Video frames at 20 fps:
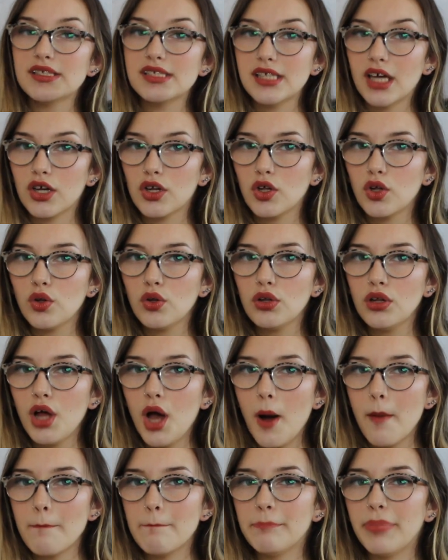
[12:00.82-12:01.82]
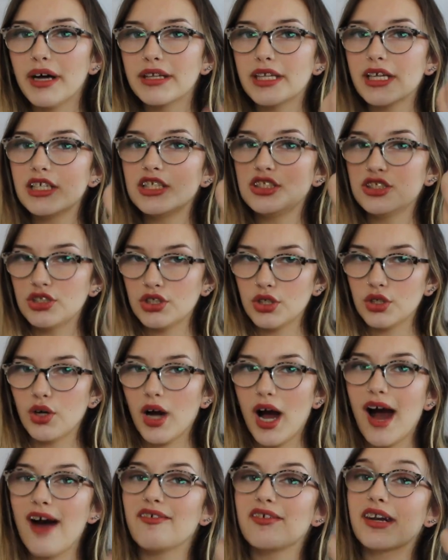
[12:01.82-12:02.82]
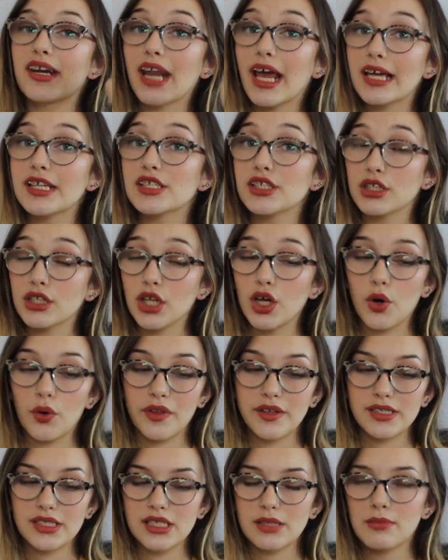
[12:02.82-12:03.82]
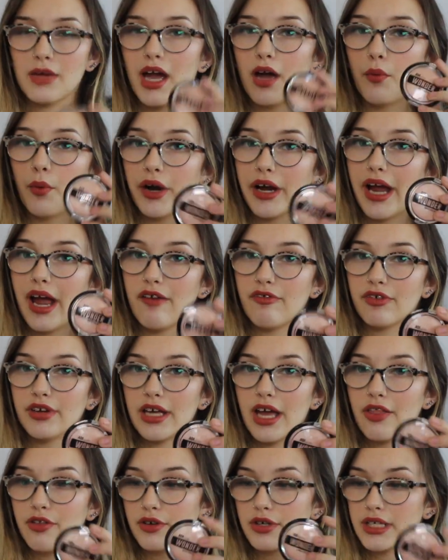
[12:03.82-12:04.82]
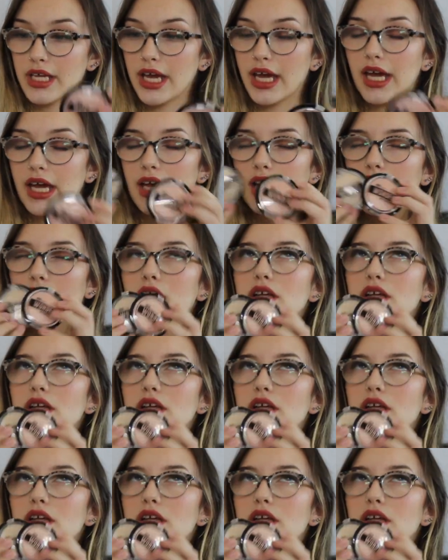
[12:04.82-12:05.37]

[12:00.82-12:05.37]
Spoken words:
Subtle, but they still have a nice glow, and this is something I wear every other day.